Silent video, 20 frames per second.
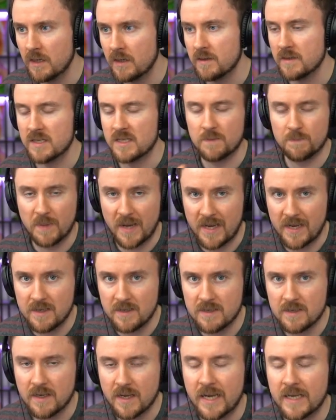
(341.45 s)

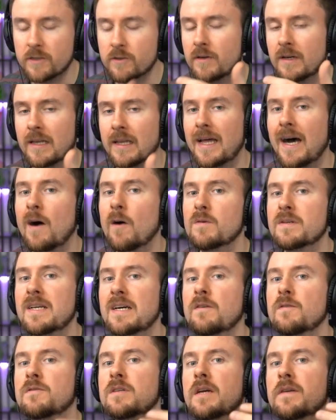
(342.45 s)
spent and you're allowed
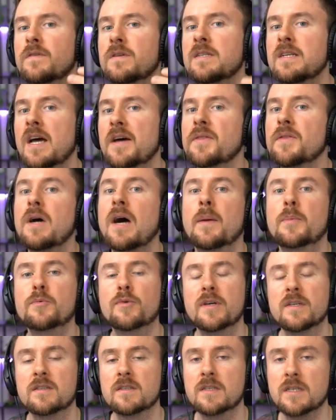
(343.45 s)
now to have another upgrade